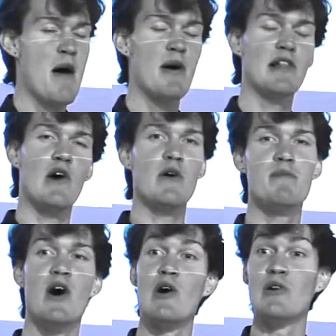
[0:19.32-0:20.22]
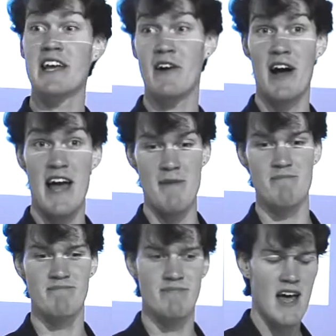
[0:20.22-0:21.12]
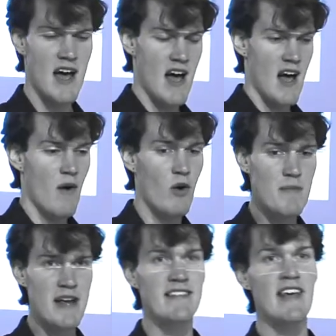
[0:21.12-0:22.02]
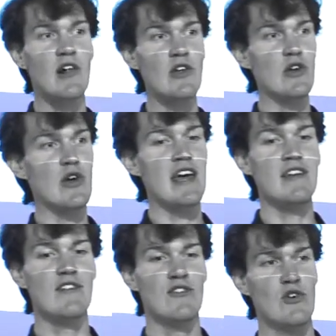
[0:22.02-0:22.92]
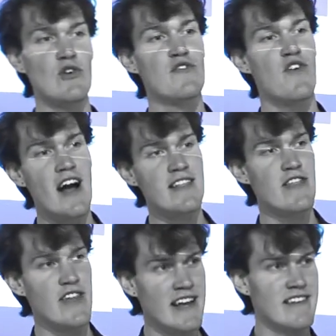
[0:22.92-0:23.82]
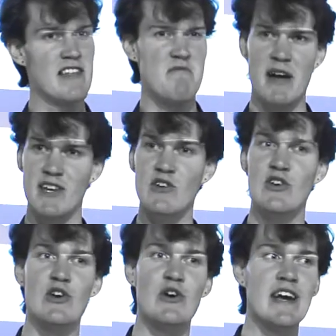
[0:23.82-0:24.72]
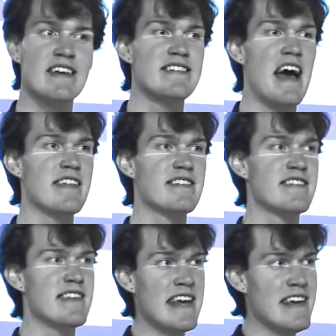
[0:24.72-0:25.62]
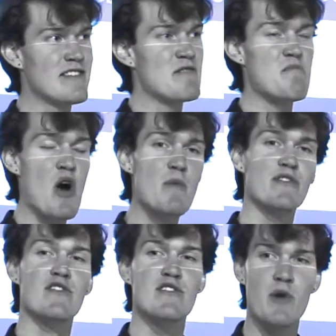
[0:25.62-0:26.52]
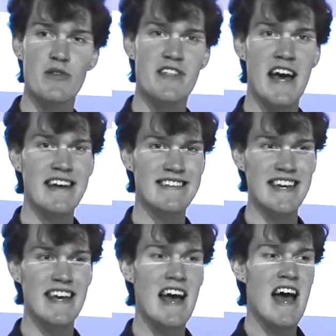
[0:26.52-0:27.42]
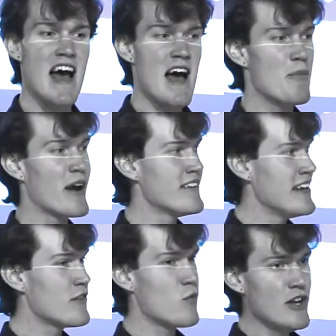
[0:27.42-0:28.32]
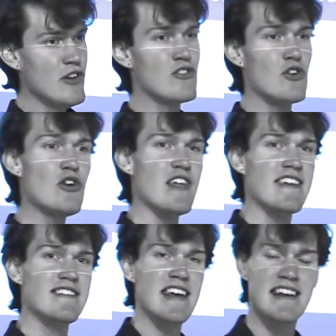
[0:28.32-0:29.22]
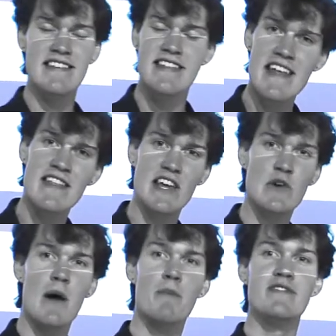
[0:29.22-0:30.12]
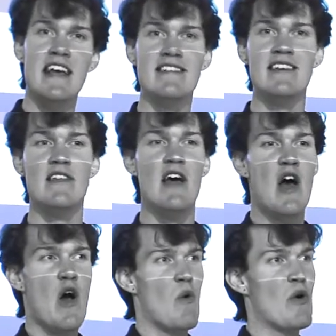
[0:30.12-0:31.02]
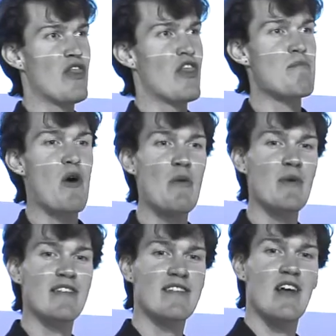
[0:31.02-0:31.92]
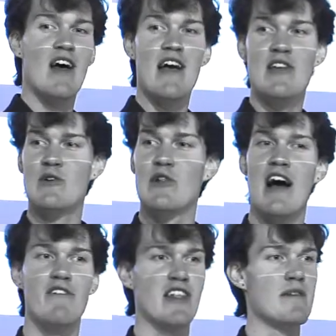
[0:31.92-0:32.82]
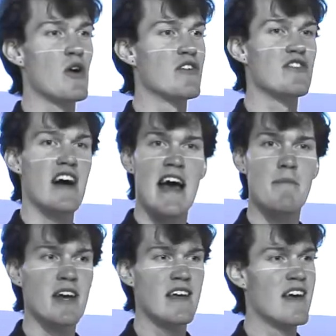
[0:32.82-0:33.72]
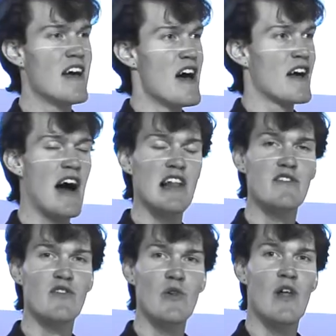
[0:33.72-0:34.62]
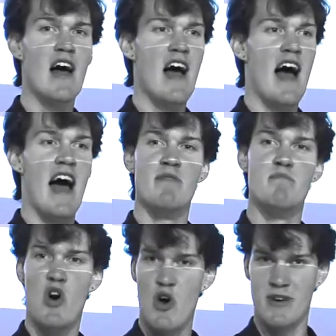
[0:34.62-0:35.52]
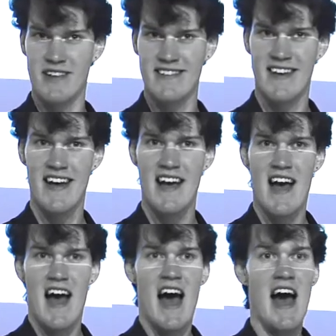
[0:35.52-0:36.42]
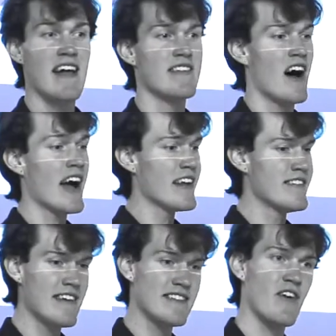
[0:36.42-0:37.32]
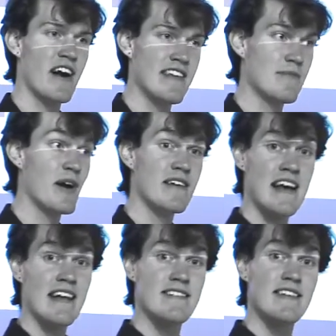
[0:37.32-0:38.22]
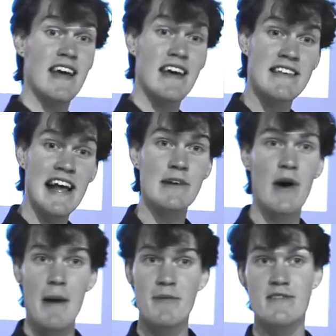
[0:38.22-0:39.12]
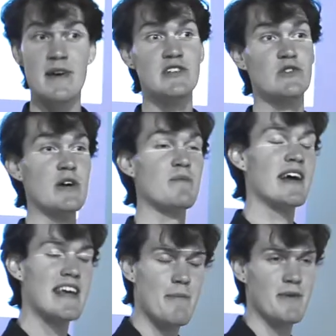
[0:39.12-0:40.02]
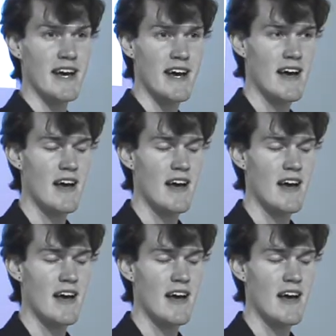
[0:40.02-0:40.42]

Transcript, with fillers: but lo and behold, here I am. What I'm here to tell you is to find the things that make you curious and to seize moments of spontaneity because it is when you do this, it is then that you are presented with the moments in your life that are the most dynamic, colourful, and permanent. And I can testify to this because that's exactly what happened to me during my gap year.